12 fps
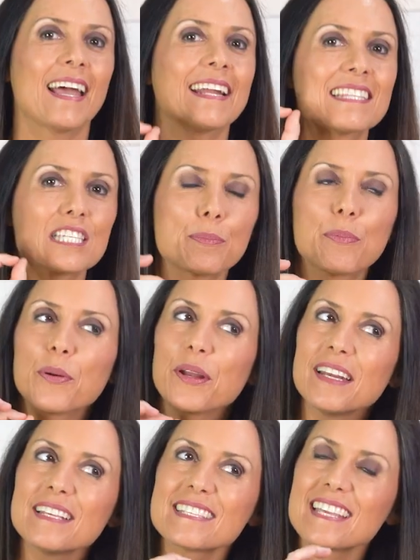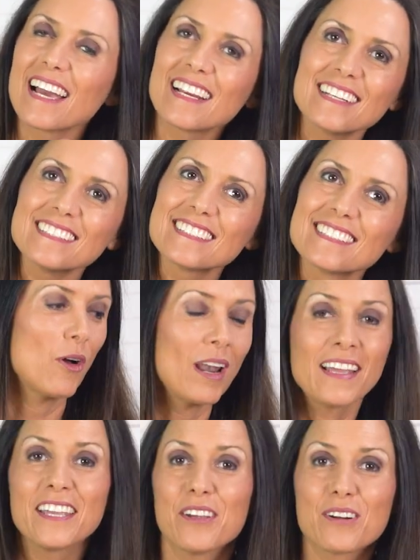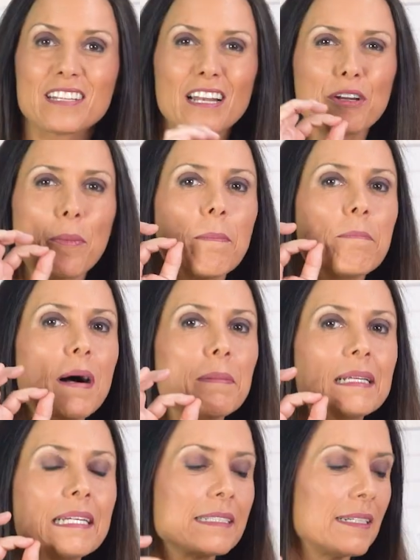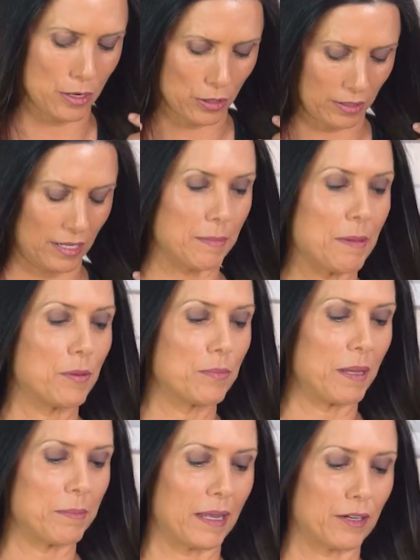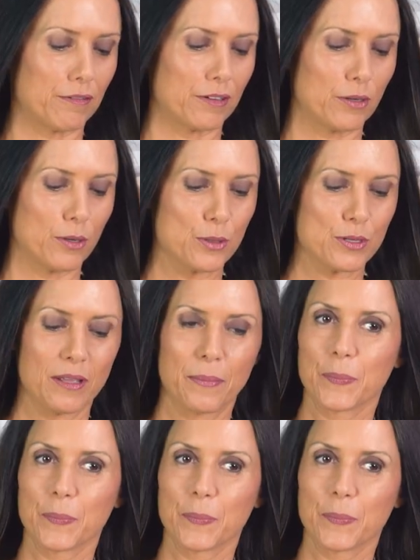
And it's pretty silent. All I hear is a little bubbling. Look, let me put my microphone close.